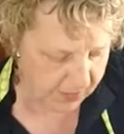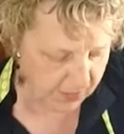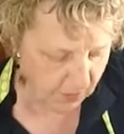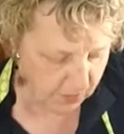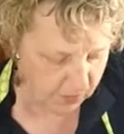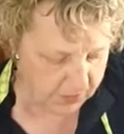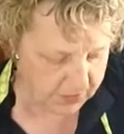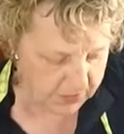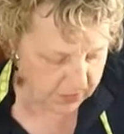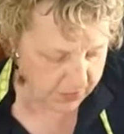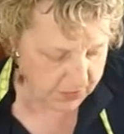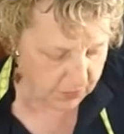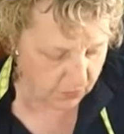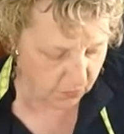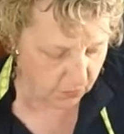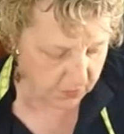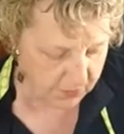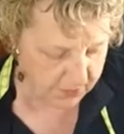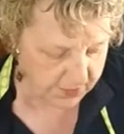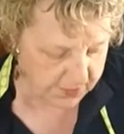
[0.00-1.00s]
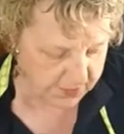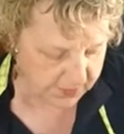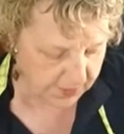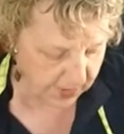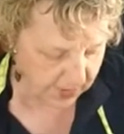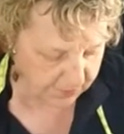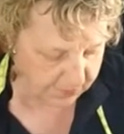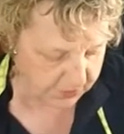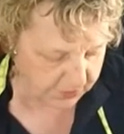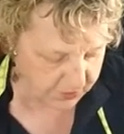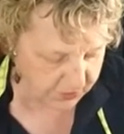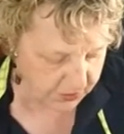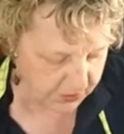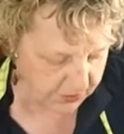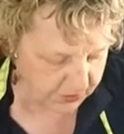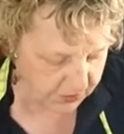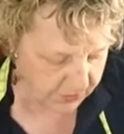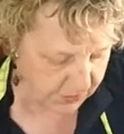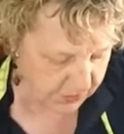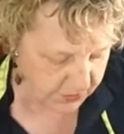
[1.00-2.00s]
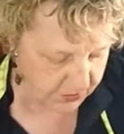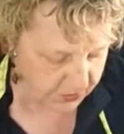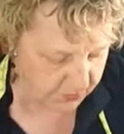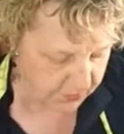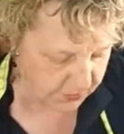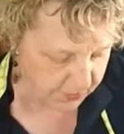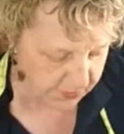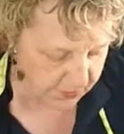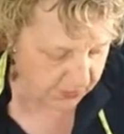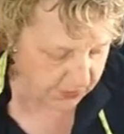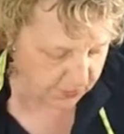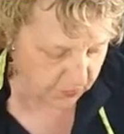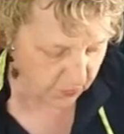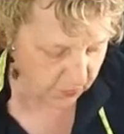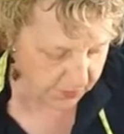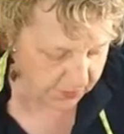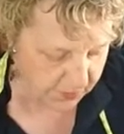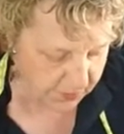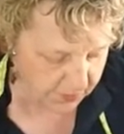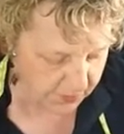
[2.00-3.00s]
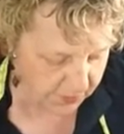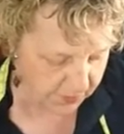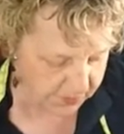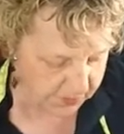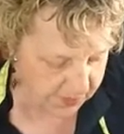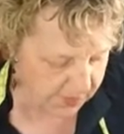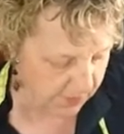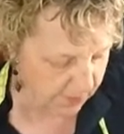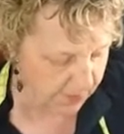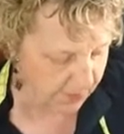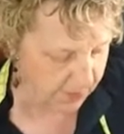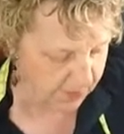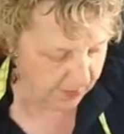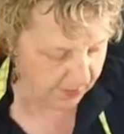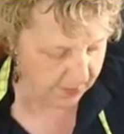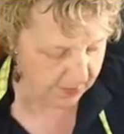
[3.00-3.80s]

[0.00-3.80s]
The only reason I do it one at a time is just to make sure that each one is mixed up